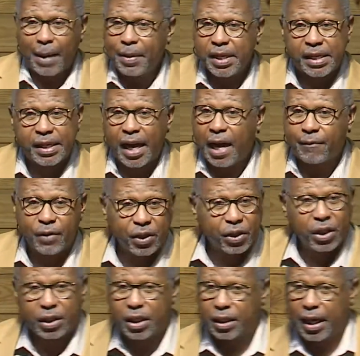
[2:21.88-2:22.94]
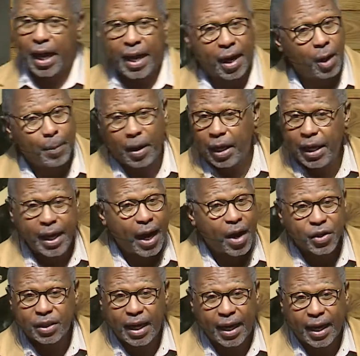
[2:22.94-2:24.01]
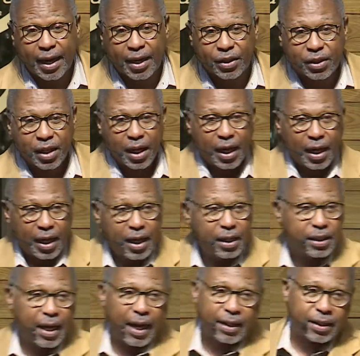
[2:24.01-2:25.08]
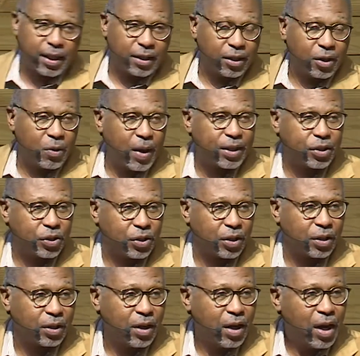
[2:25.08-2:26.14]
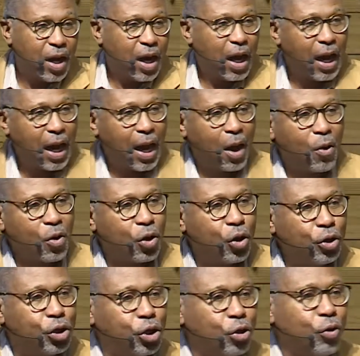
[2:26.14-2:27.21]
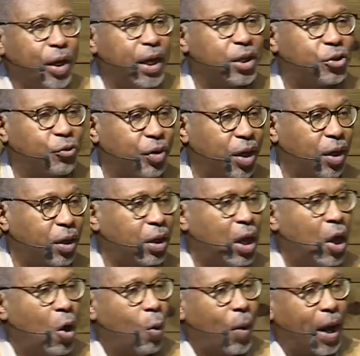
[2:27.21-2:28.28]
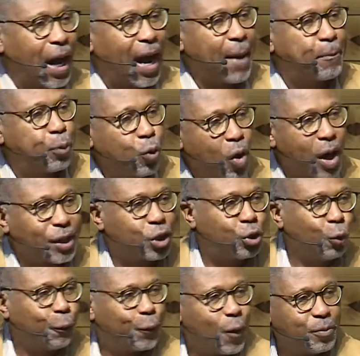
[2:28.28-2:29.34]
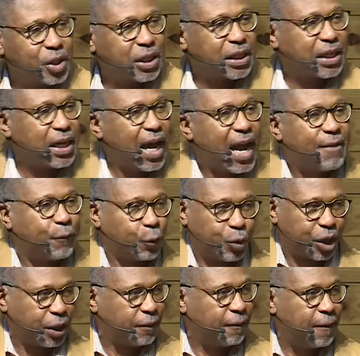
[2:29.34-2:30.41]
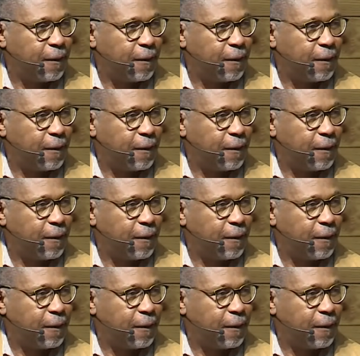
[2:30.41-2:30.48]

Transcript: he saved us to today, how many years that is, he's asking the question. How could you, Israel, when I brought you from slavery,